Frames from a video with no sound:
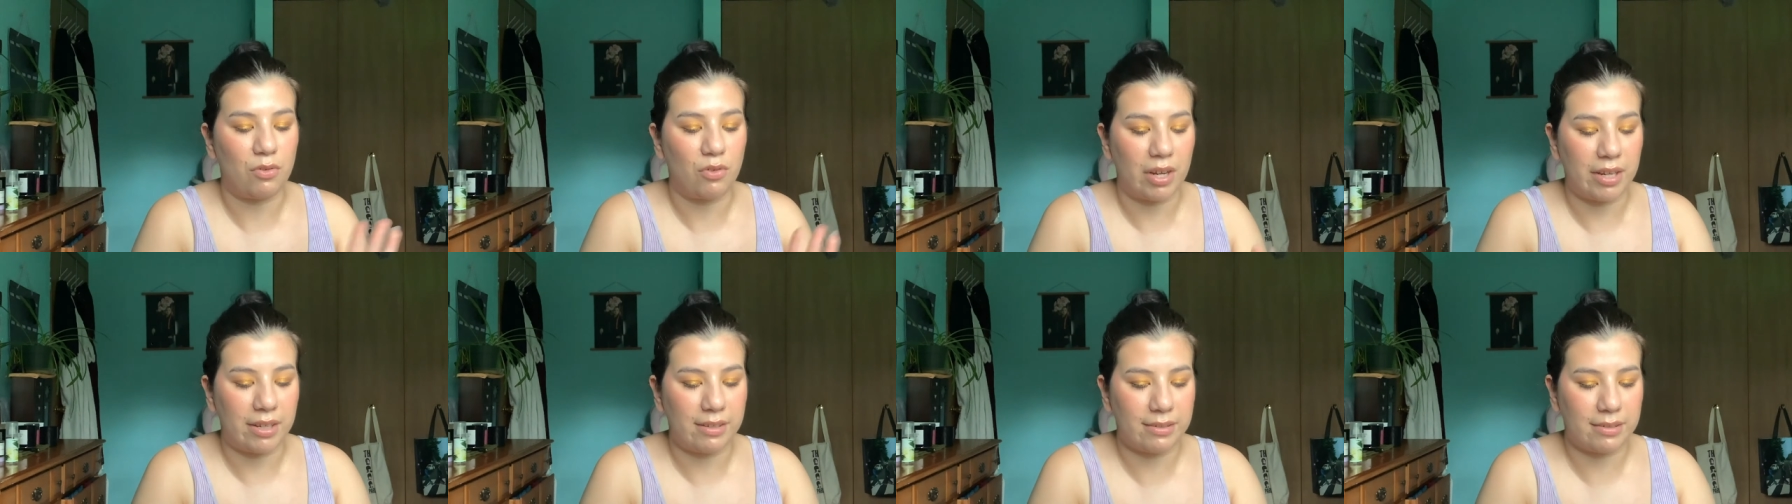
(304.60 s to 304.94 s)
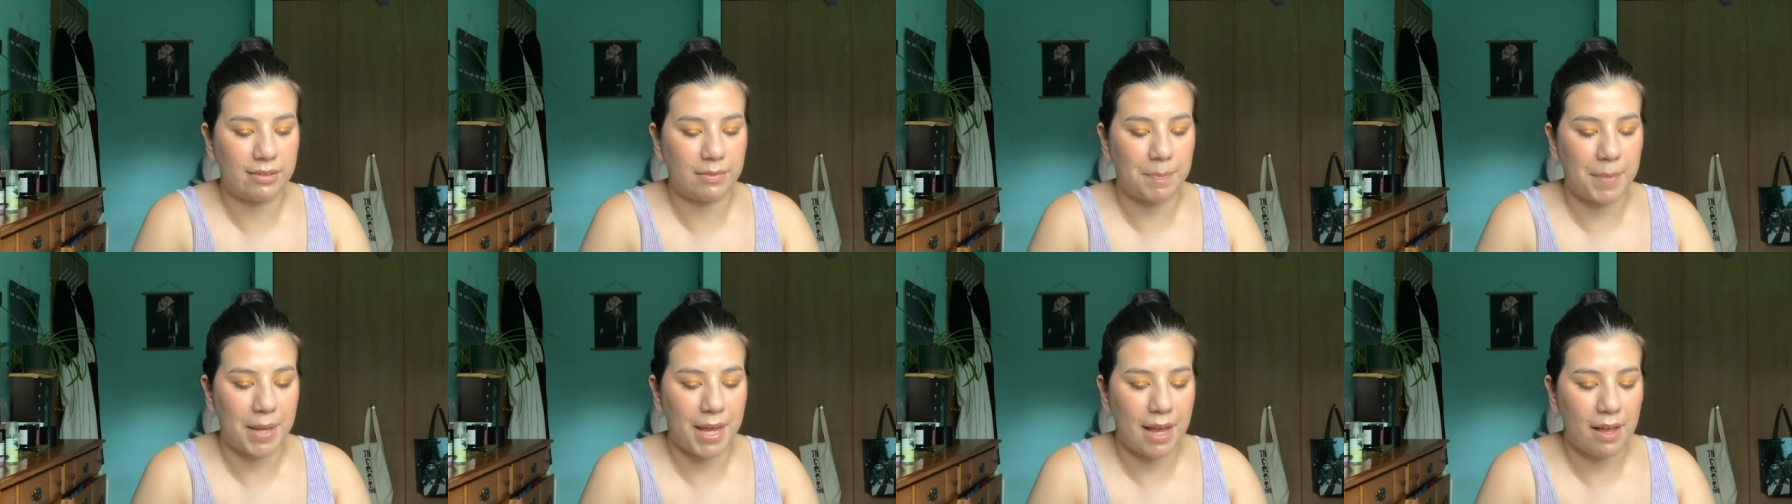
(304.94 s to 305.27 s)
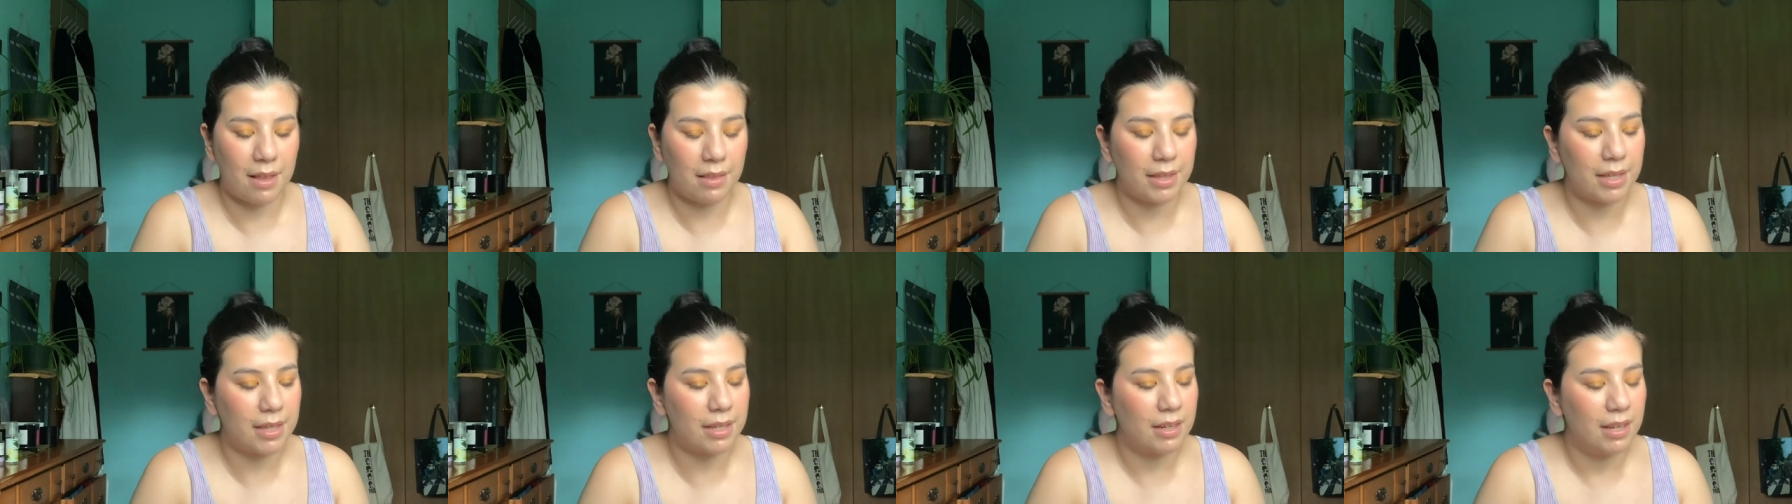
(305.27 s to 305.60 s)
Grace
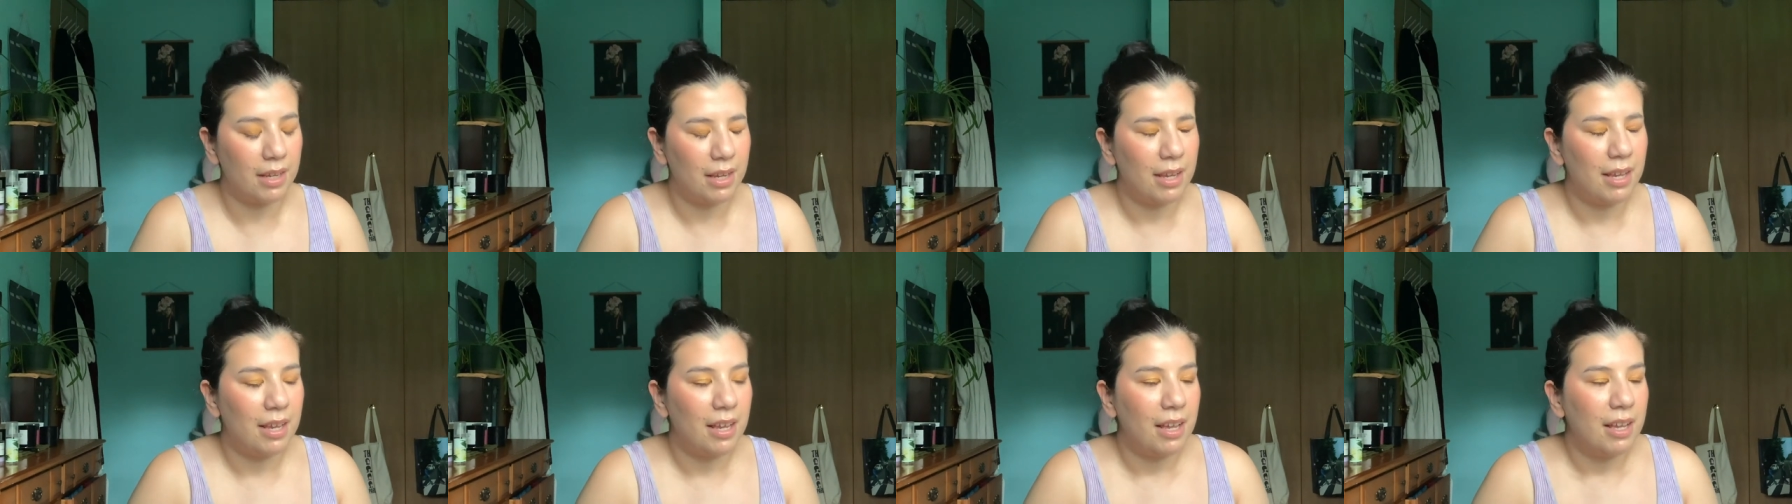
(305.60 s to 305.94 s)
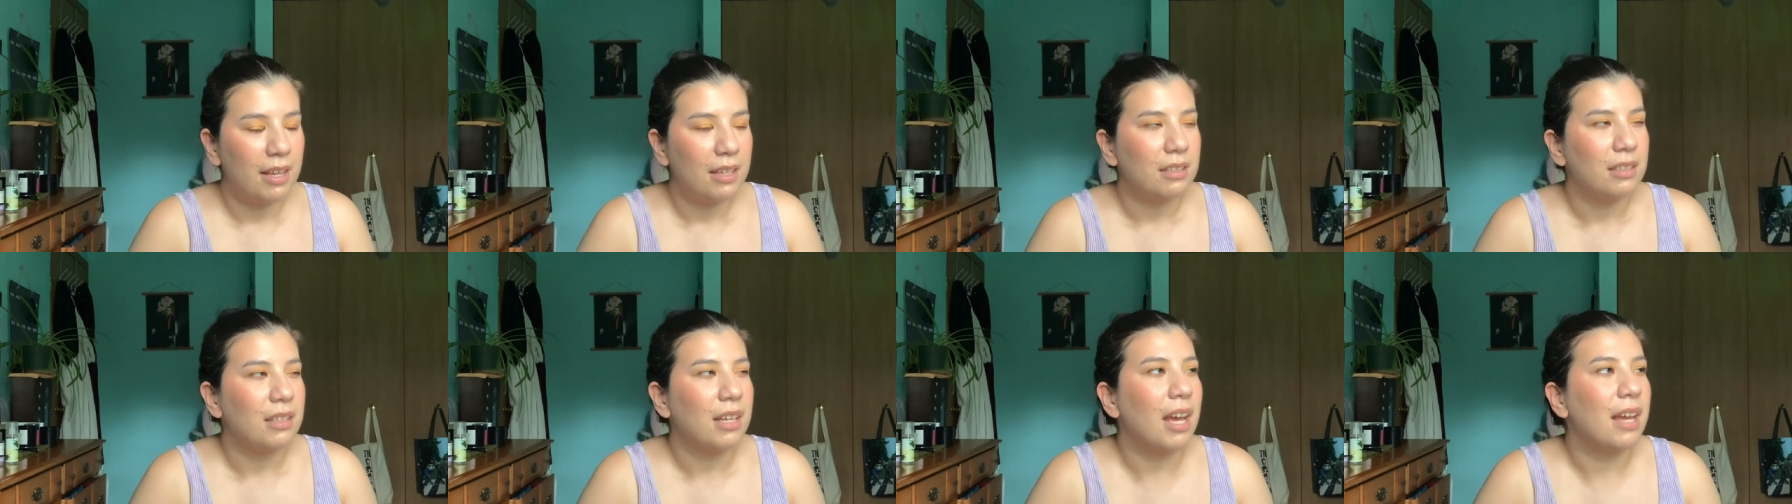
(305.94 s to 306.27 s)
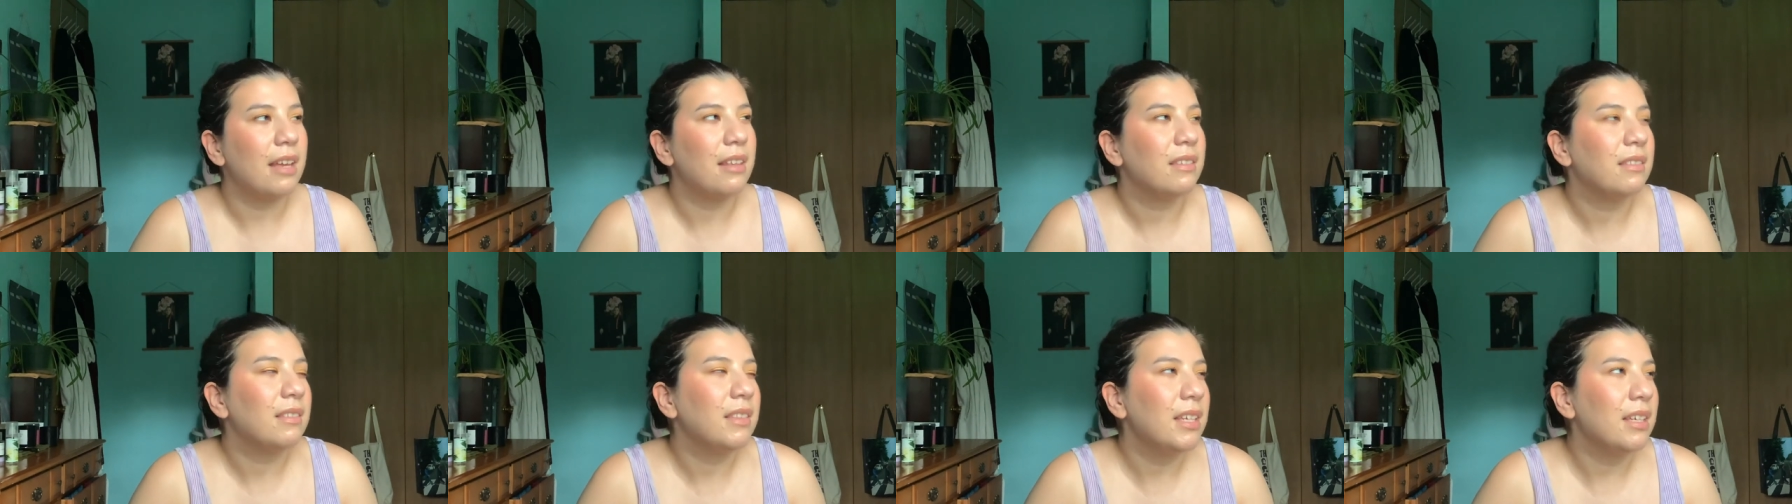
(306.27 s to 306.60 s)
palette. I
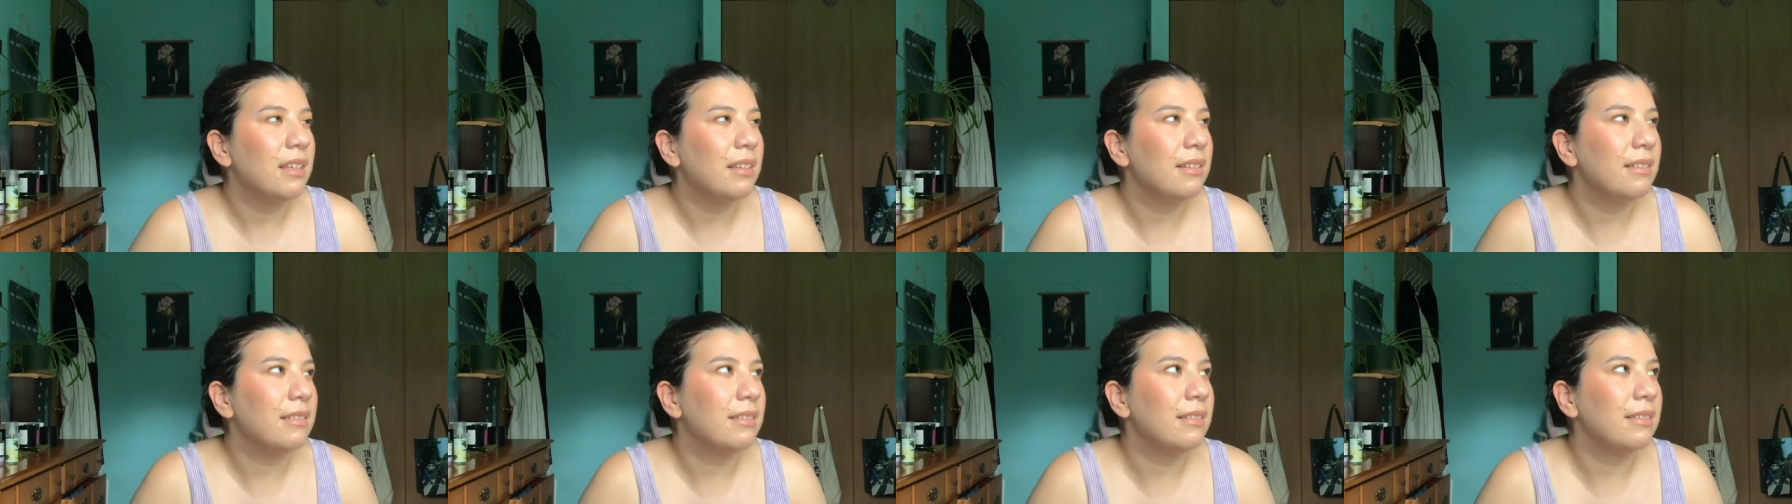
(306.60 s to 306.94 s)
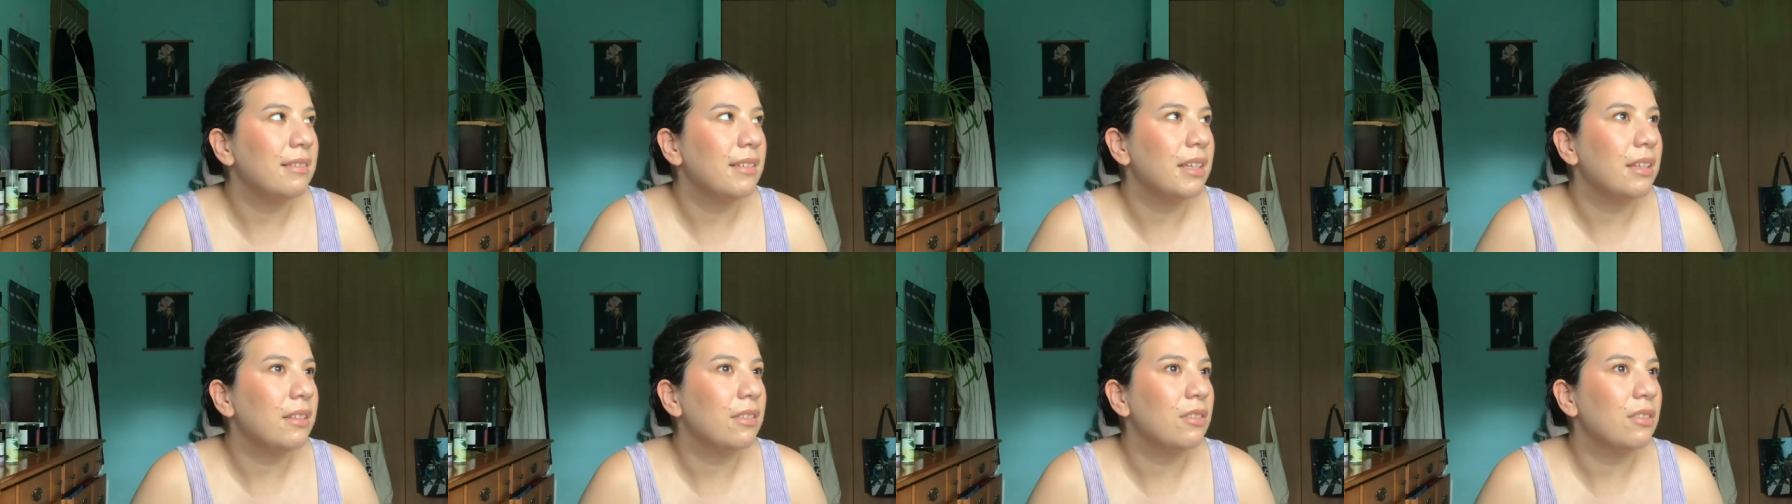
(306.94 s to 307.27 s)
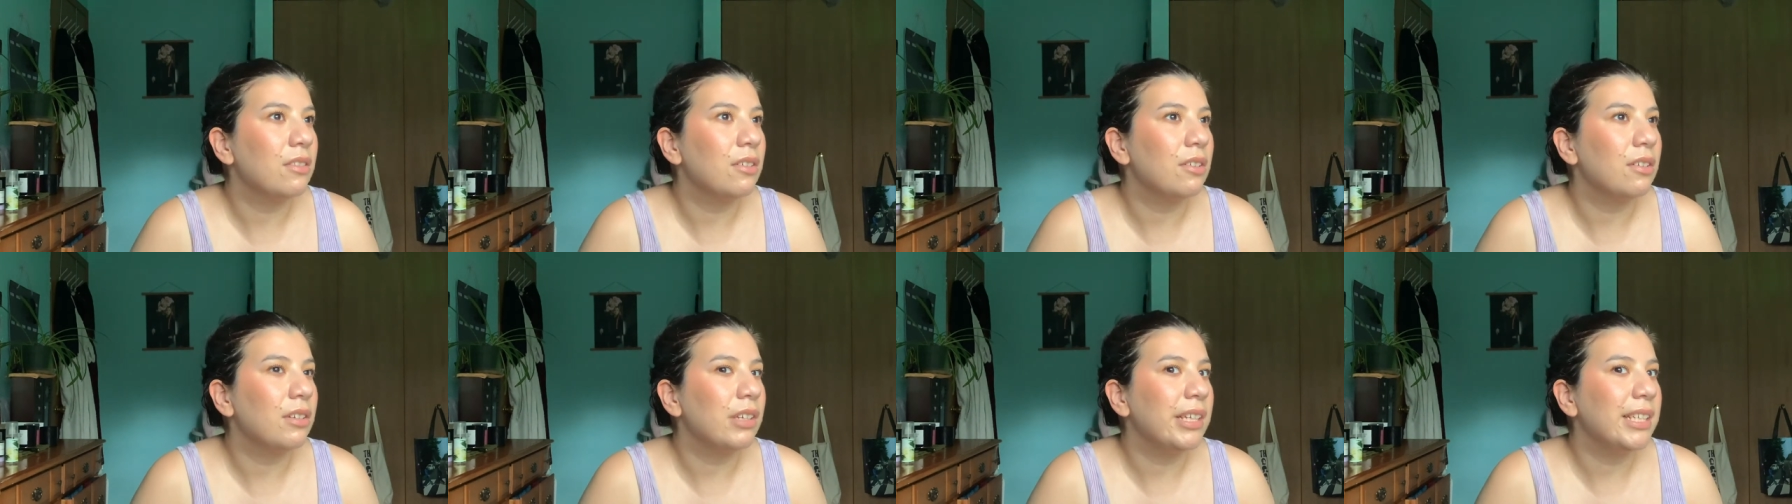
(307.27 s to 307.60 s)
think this is like
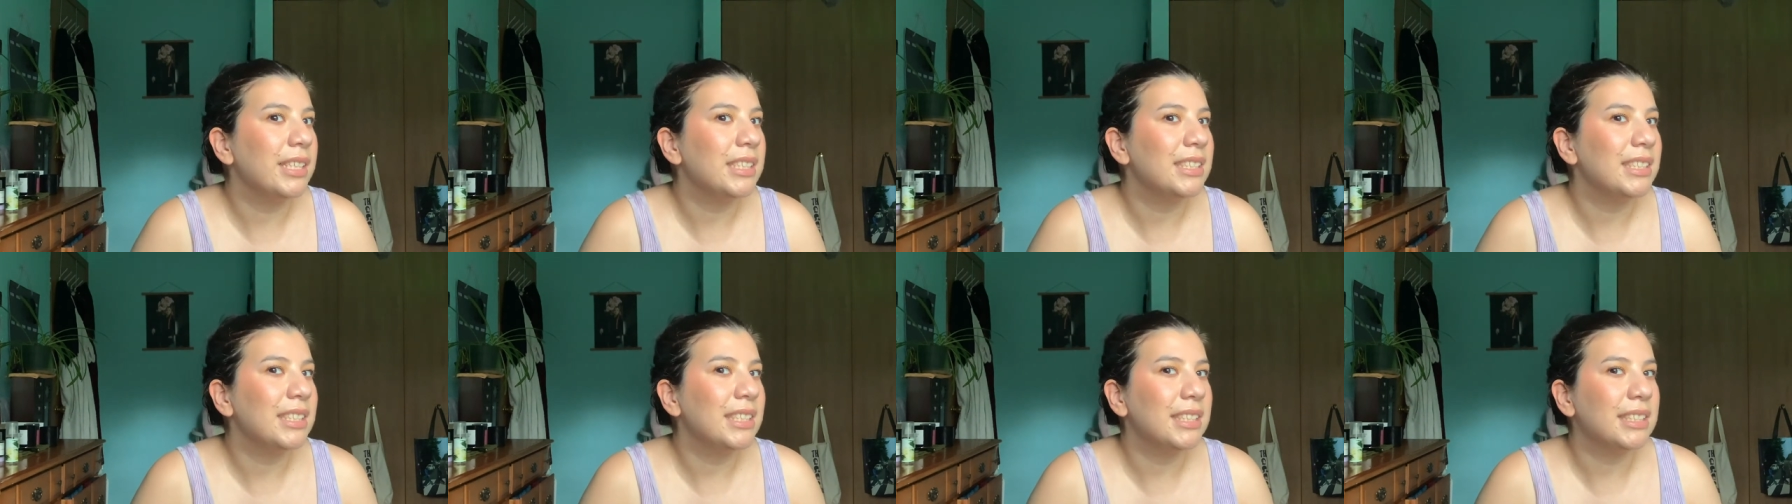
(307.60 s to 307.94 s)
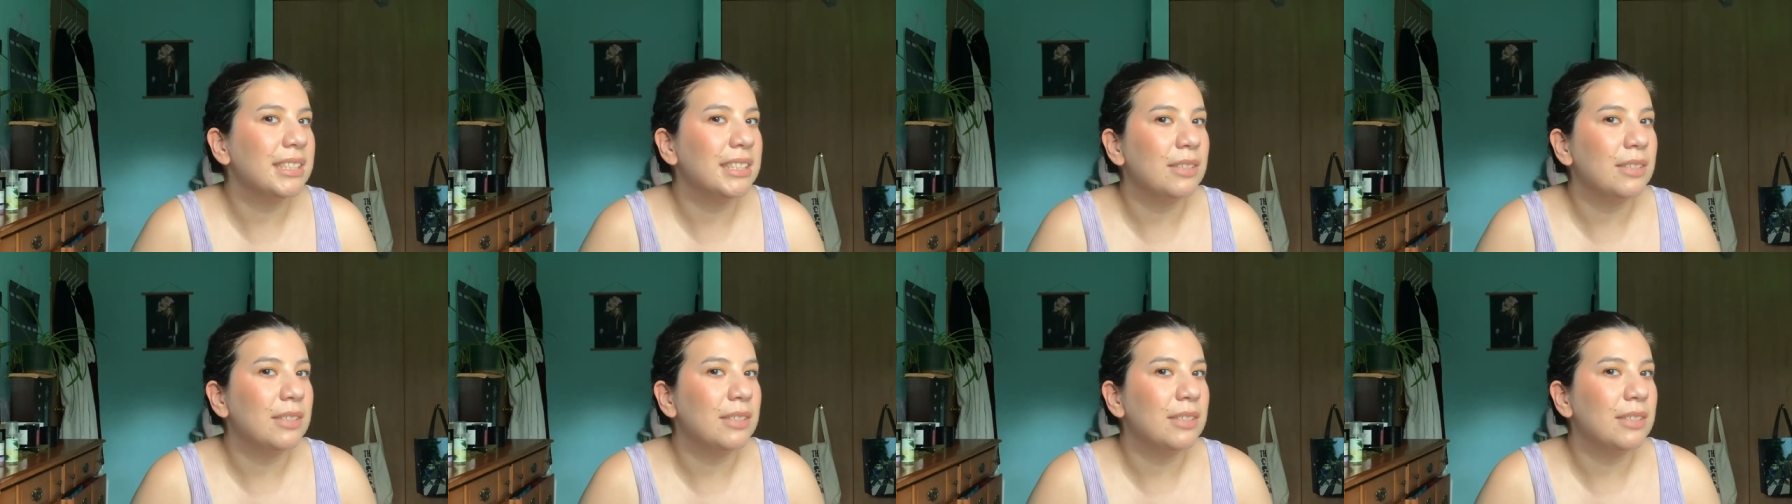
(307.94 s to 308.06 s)
thirty-six,